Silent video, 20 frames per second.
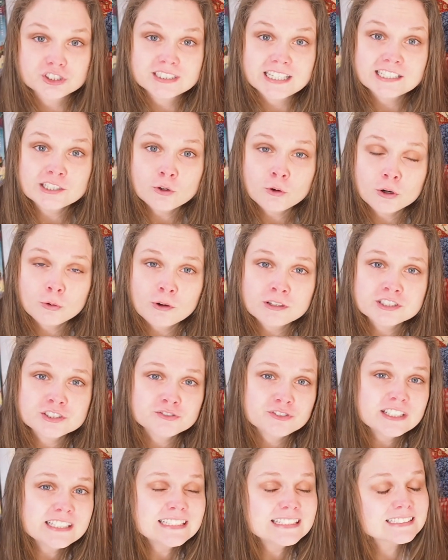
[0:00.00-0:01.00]
like no one wants
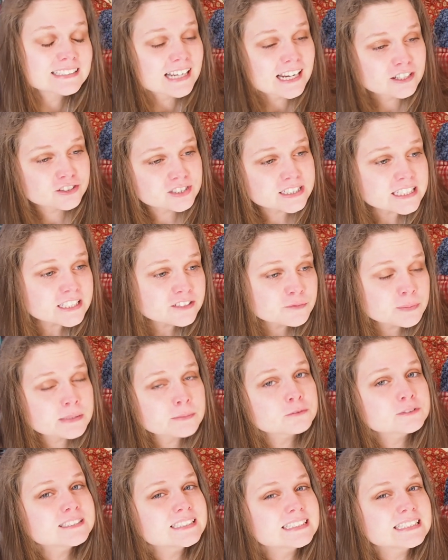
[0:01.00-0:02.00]
to read an entire scene of
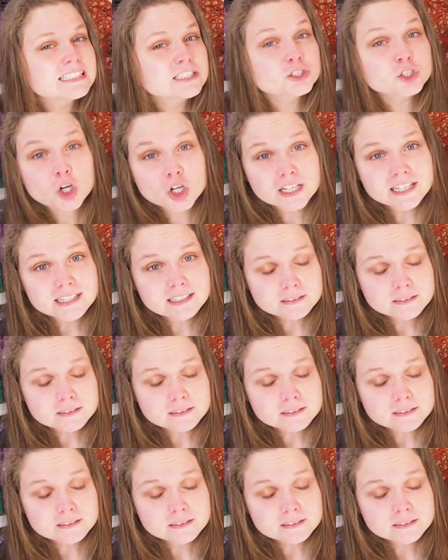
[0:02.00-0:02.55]
people sitting and talking.